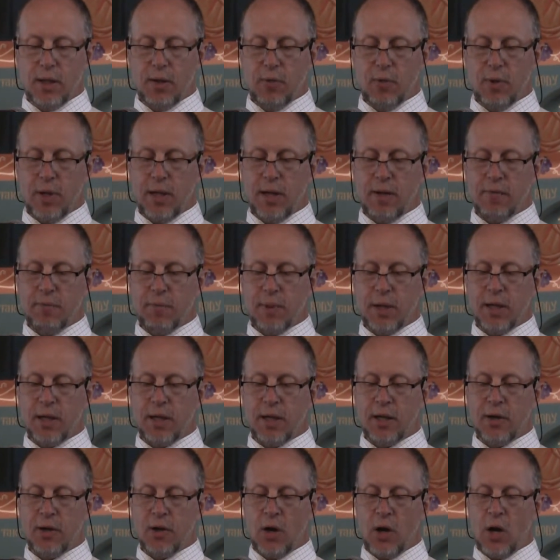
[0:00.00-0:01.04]
We have been
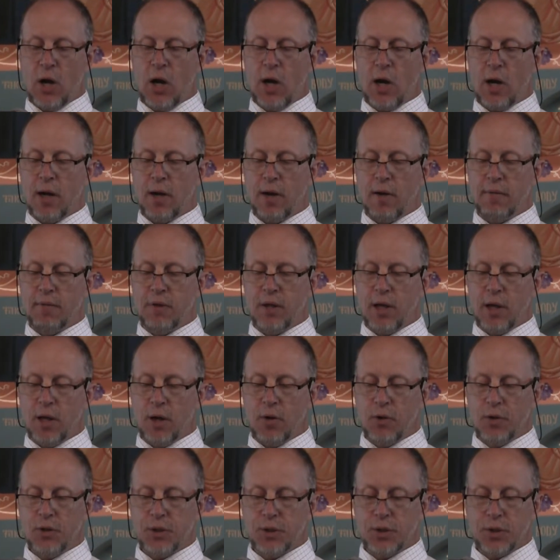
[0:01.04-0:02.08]
in awe of the
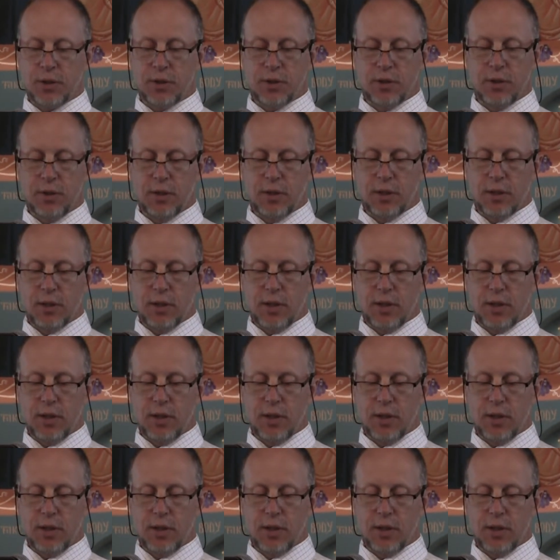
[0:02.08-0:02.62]
ocean.